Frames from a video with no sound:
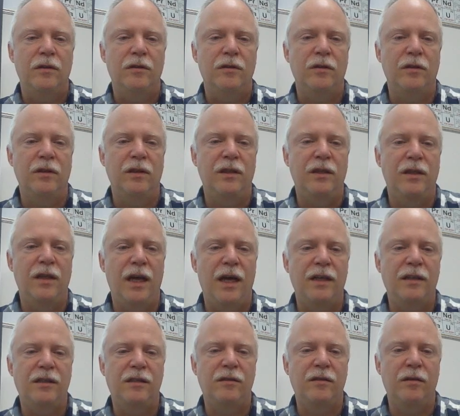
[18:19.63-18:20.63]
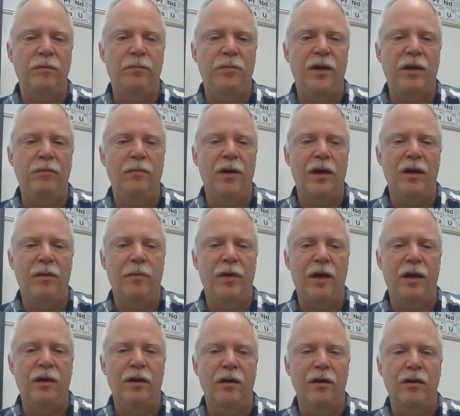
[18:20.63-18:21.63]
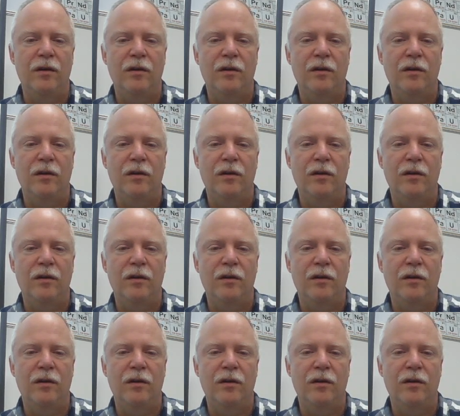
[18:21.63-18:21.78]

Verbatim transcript: So that's a big money maker,